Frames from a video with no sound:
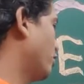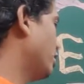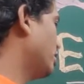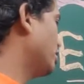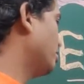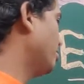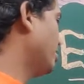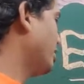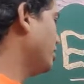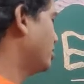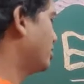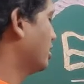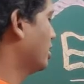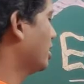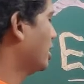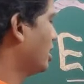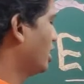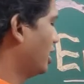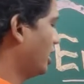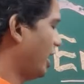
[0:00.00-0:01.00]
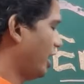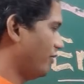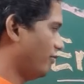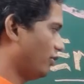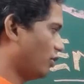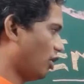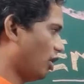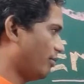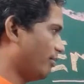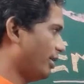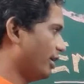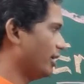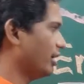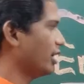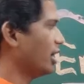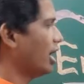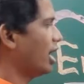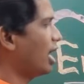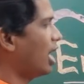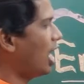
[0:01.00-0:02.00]
worlds means
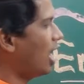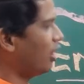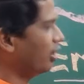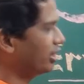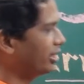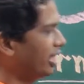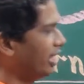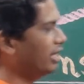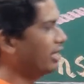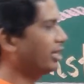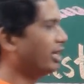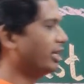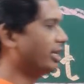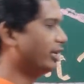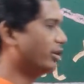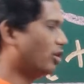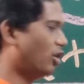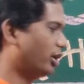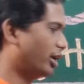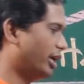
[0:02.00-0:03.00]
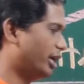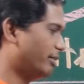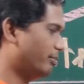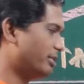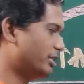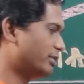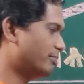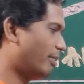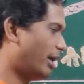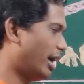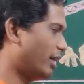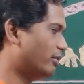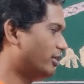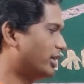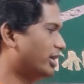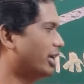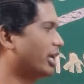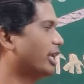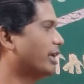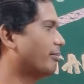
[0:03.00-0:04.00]
environment. Organic and inorganic means
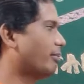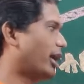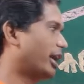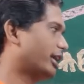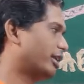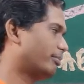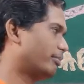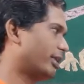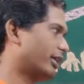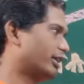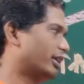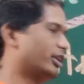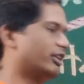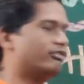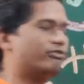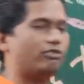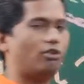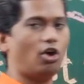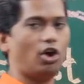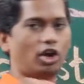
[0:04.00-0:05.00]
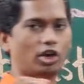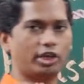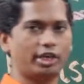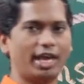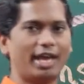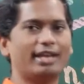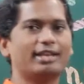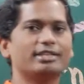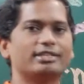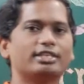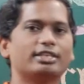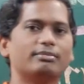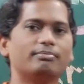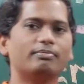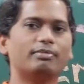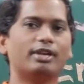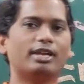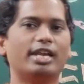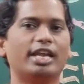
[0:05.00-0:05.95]
biotic and abiotic matter. If organisms